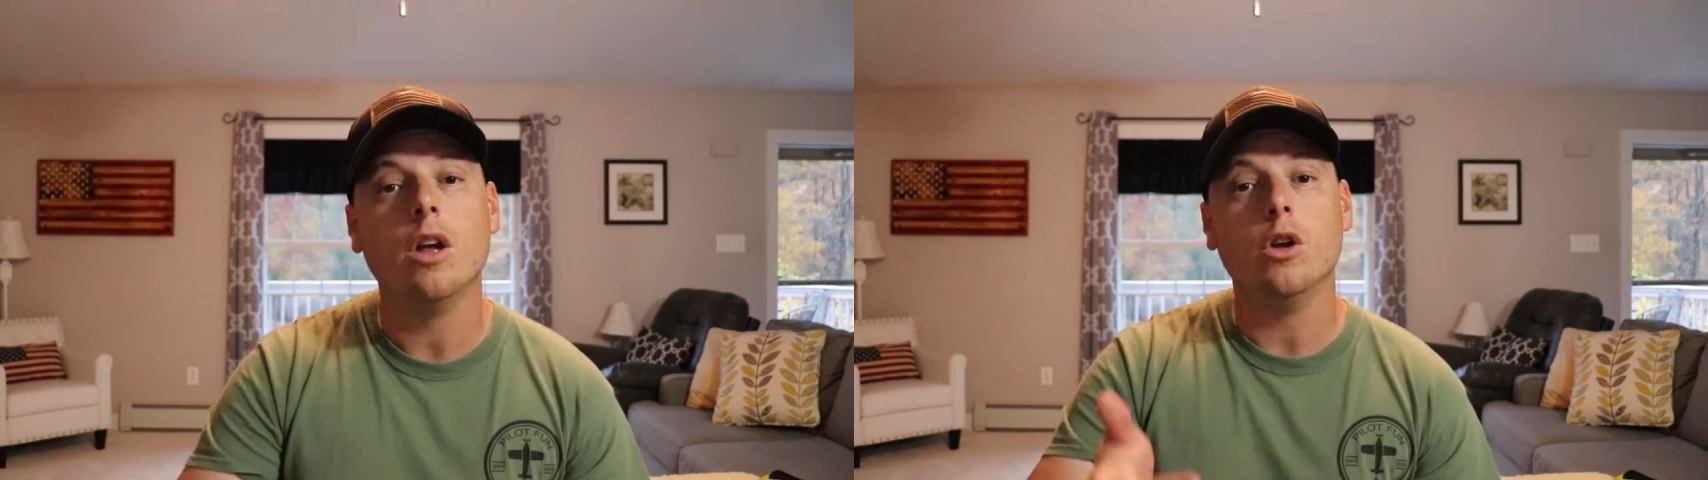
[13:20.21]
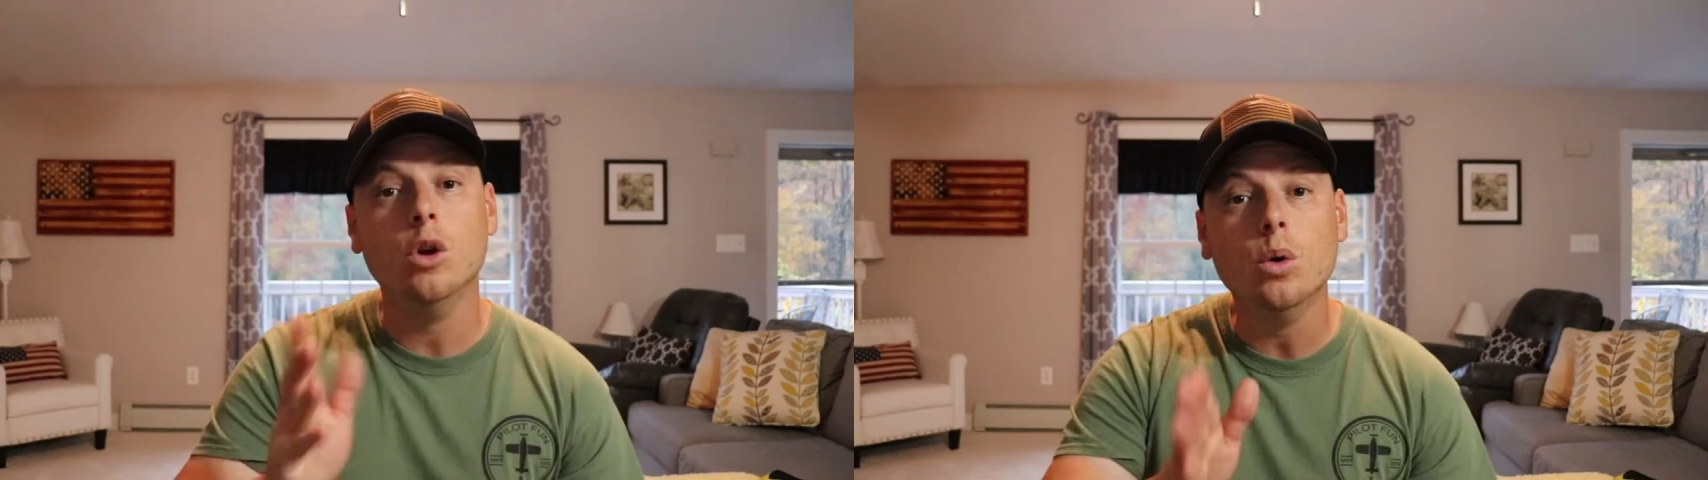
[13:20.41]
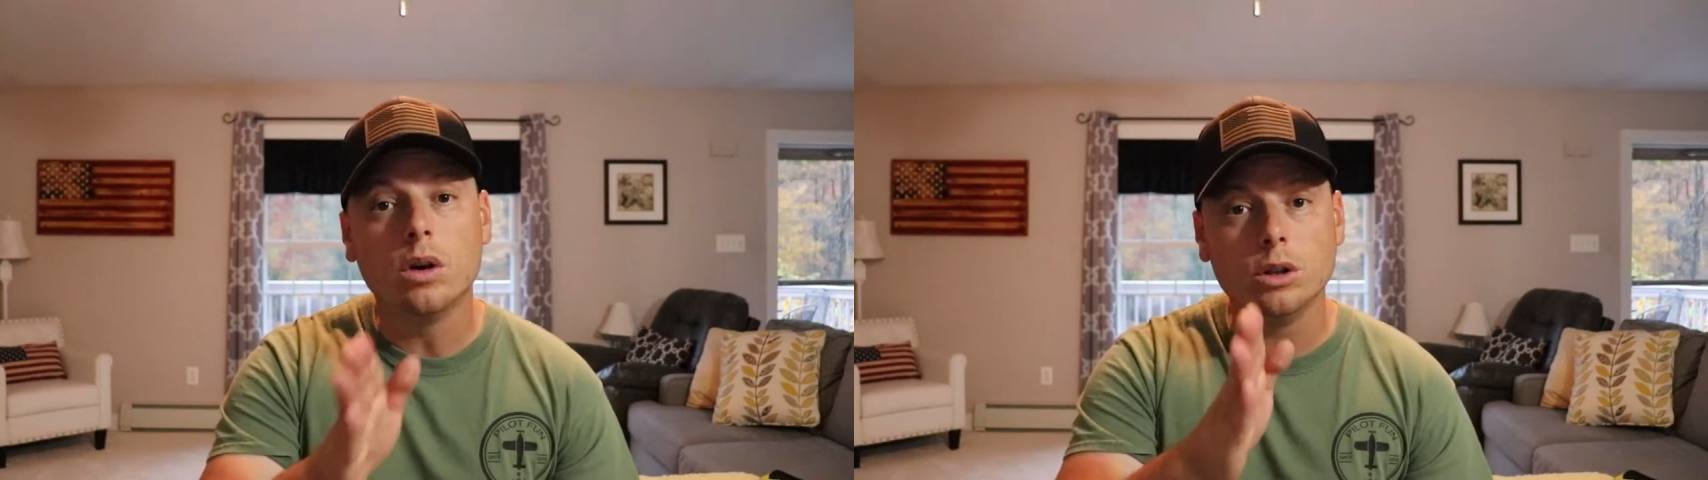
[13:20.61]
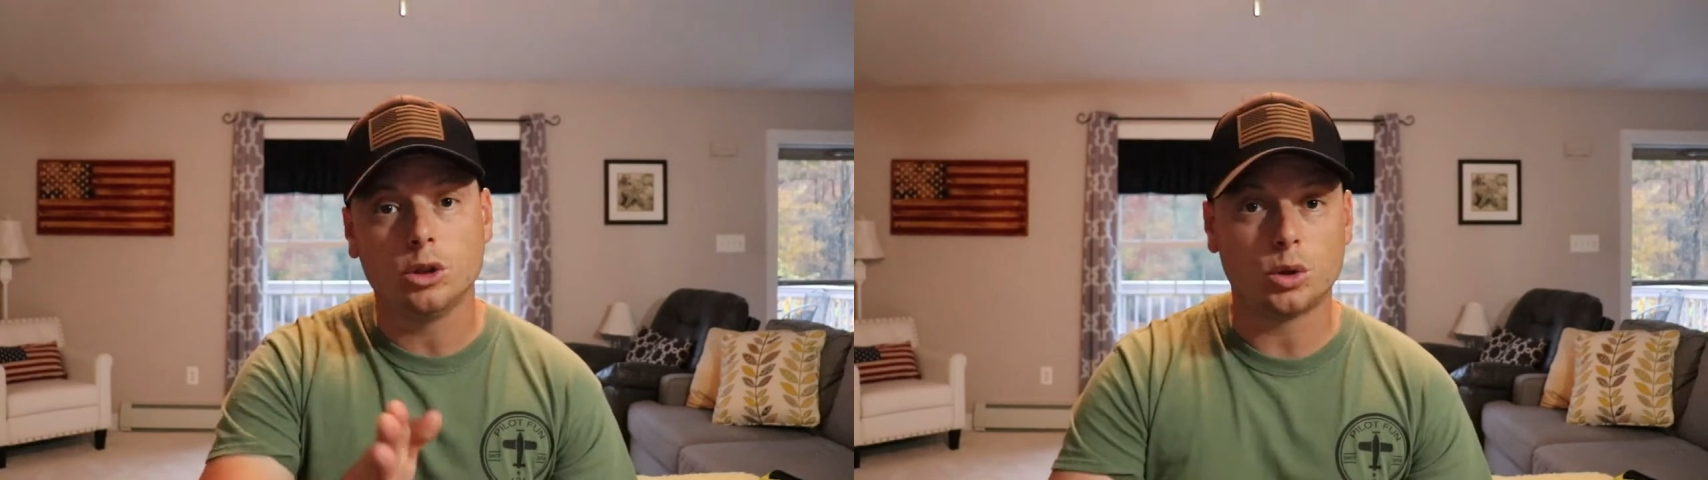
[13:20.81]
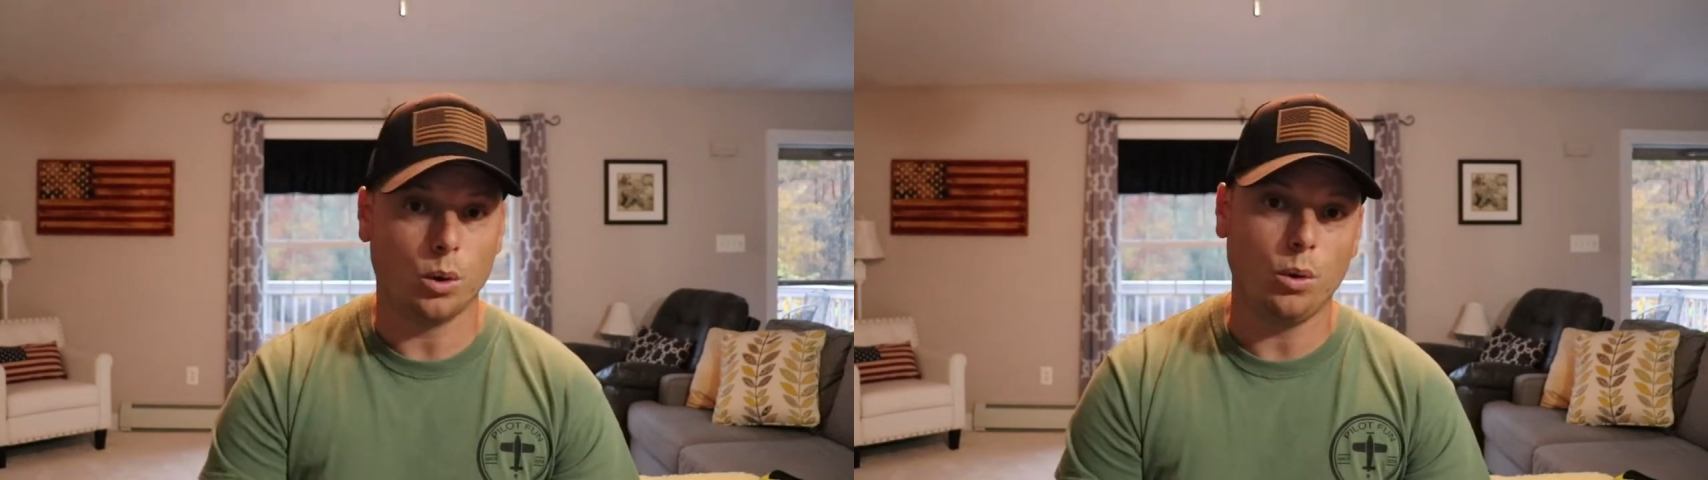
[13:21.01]
you
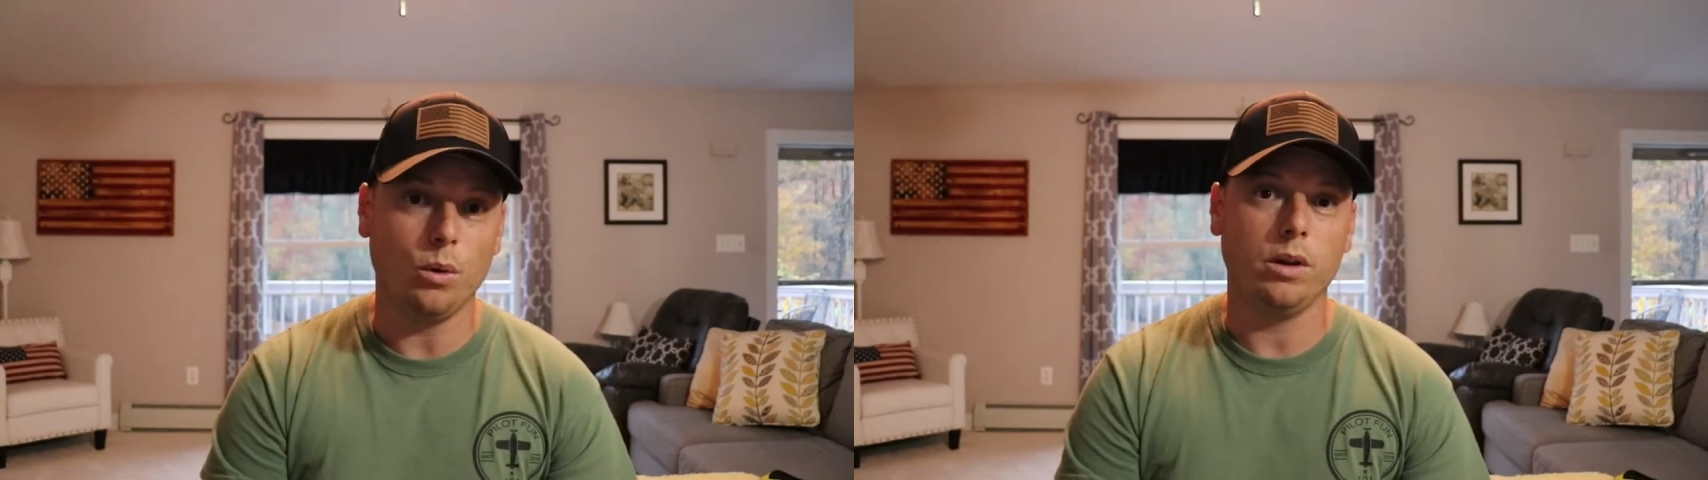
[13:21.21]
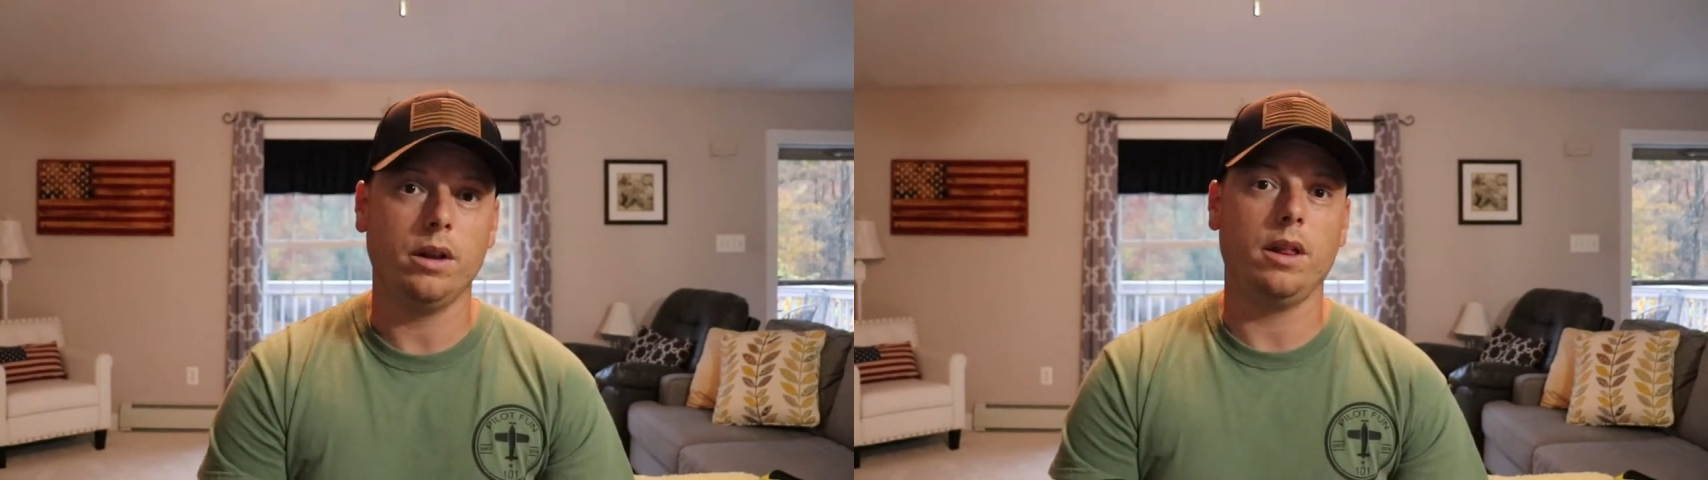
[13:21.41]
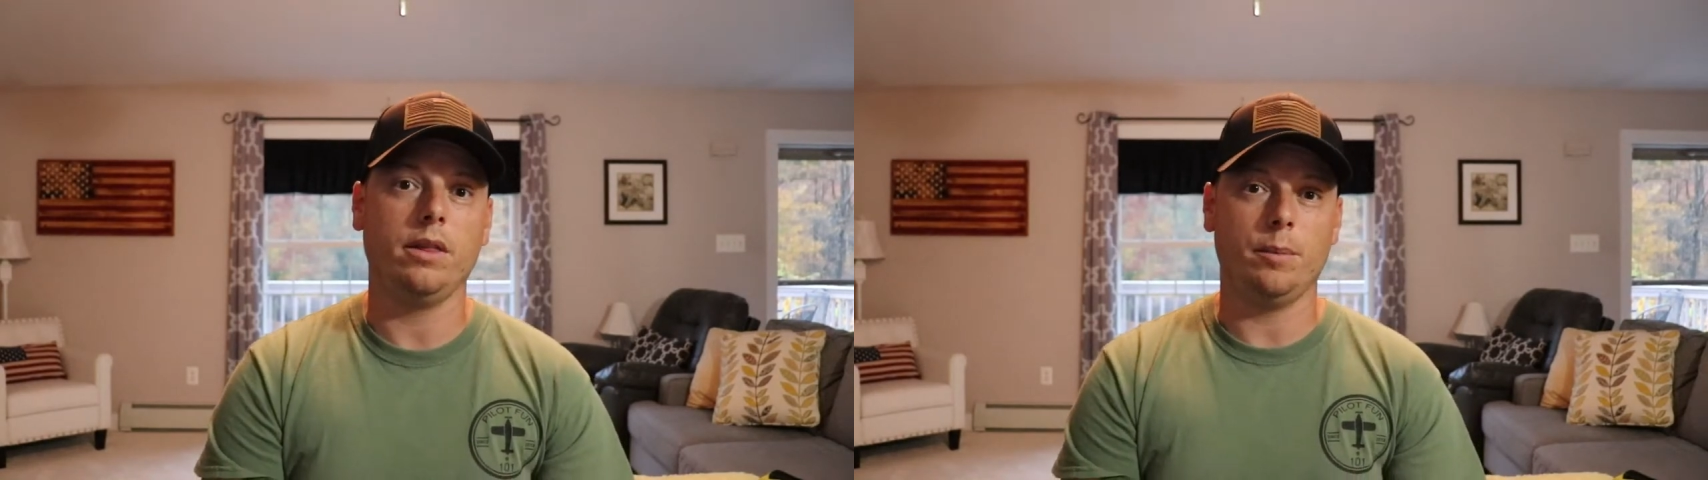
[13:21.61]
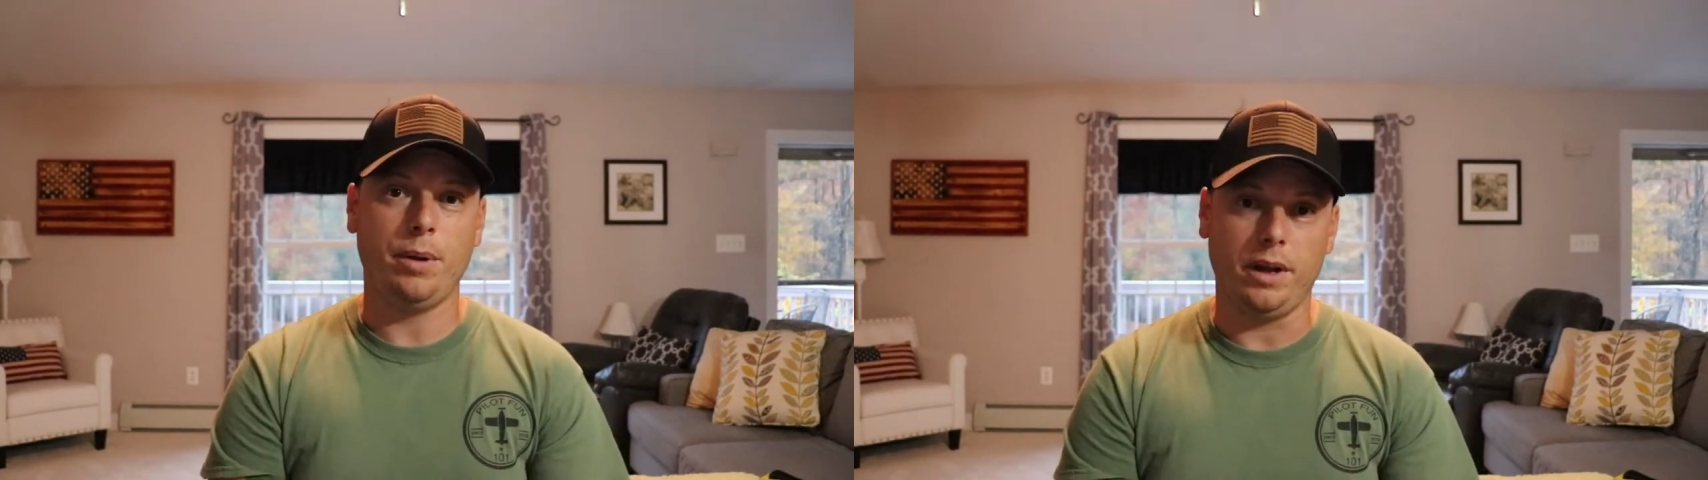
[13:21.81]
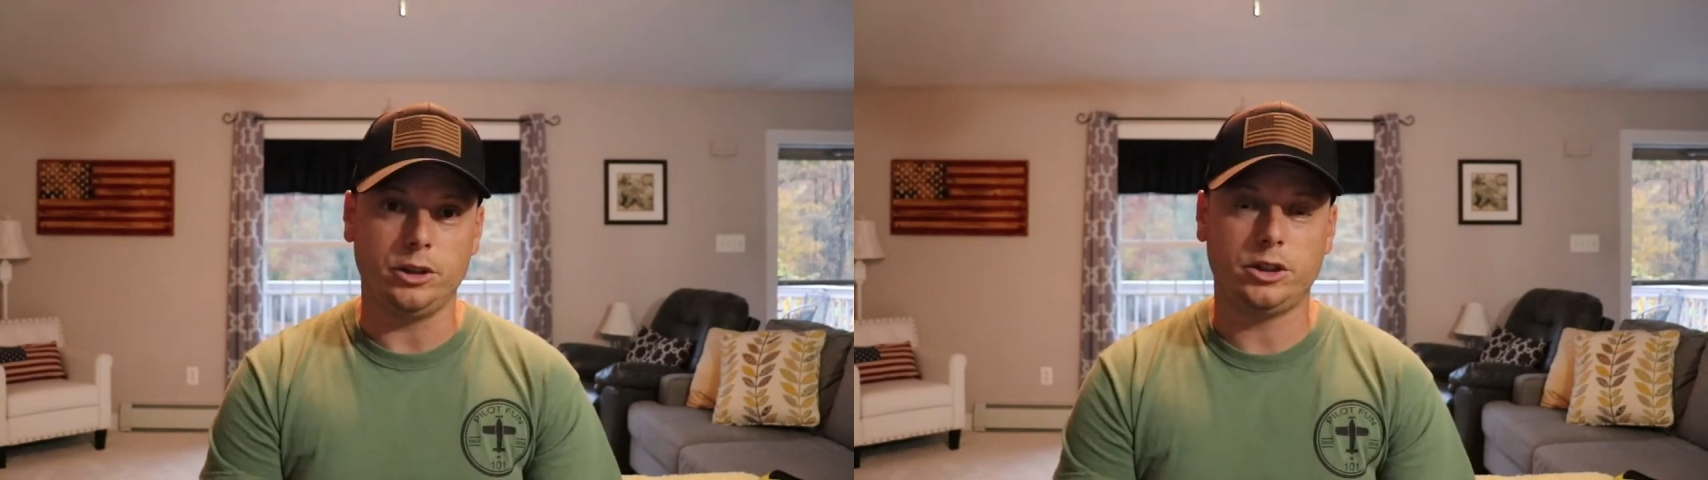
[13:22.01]
control the
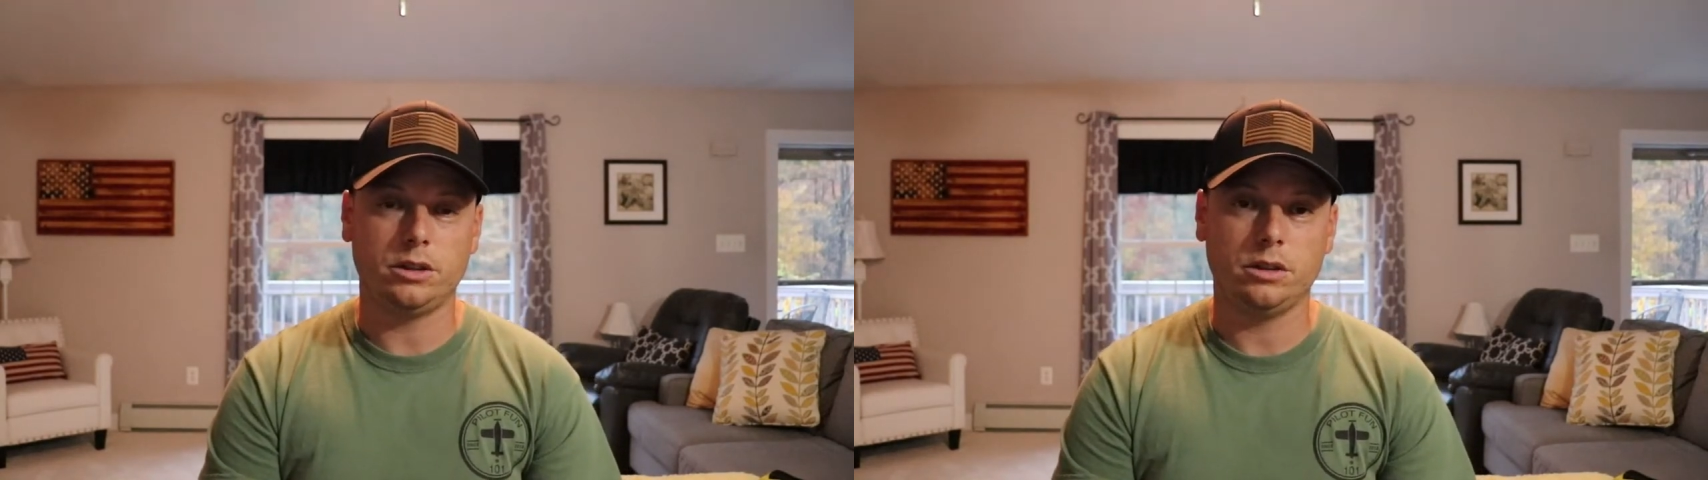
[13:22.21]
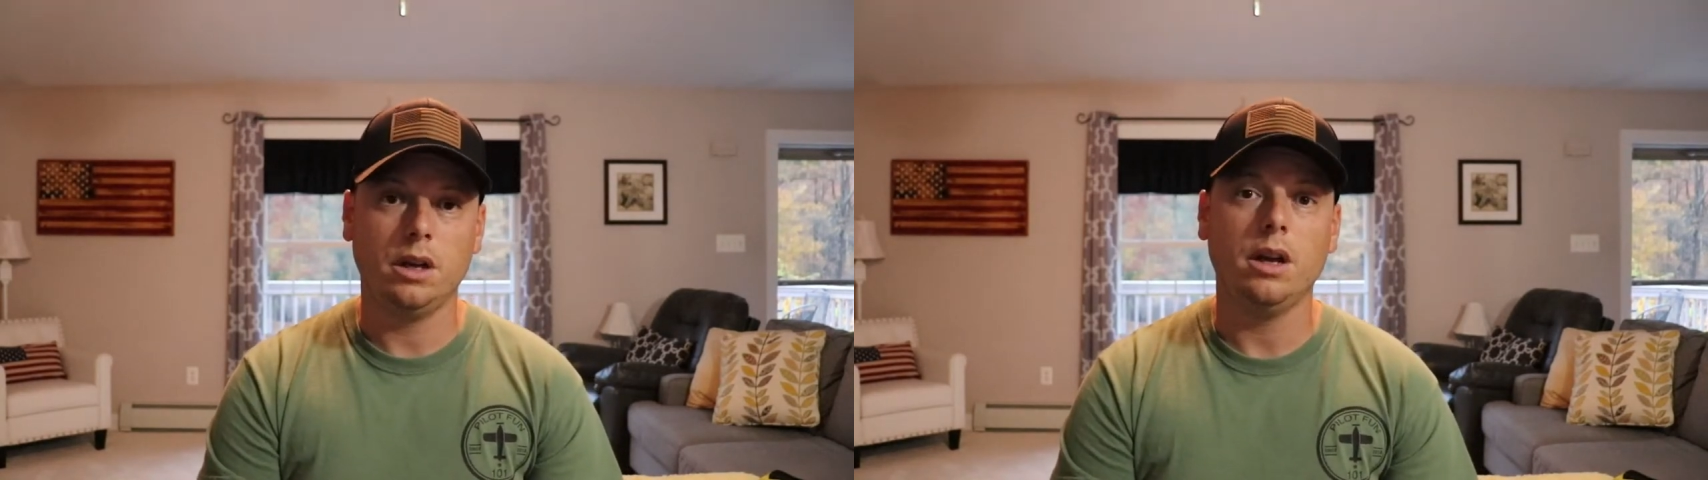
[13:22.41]
pitch,